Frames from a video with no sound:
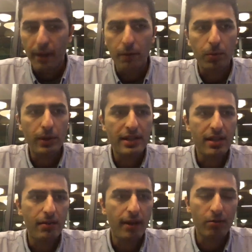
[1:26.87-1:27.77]
We
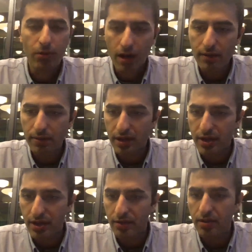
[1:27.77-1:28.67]
have one
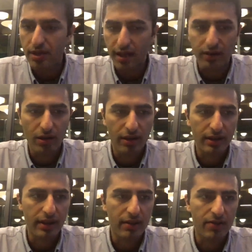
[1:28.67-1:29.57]
person who is now logged
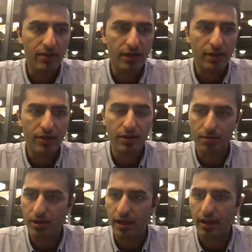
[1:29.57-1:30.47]
in through the YouTube
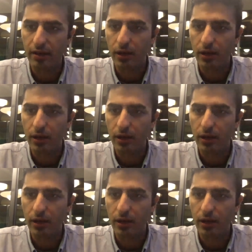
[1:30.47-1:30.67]
channel.